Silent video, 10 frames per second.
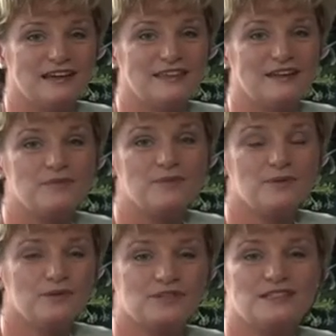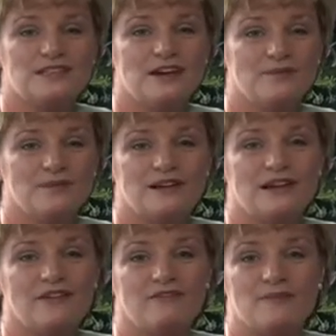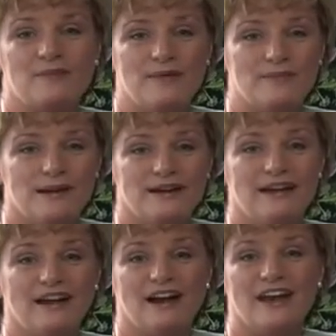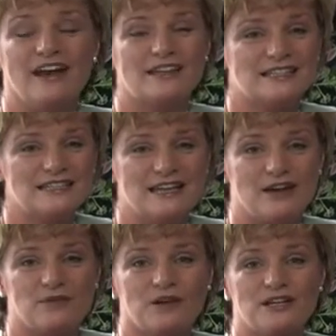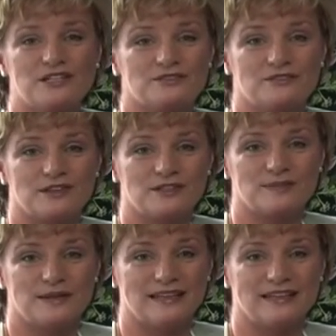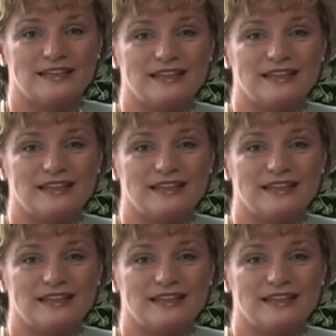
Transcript: They're important to help the client remember and understand what each of those mean.